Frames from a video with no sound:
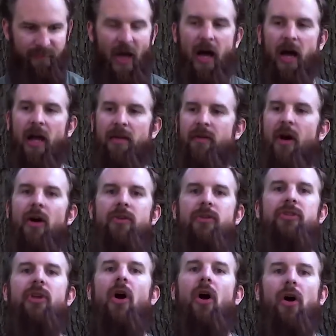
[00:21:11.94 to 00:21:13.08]

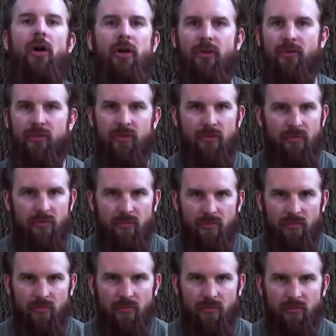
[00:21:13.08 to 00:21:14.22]
500 yards
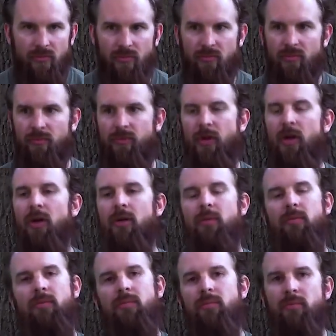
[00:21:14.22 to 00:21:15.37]

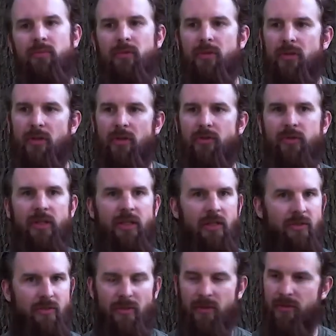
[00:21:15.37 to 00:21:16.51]
from the
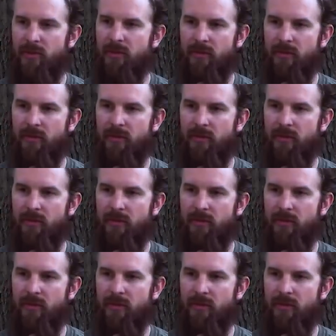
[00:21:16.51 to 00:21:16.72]
drinking source,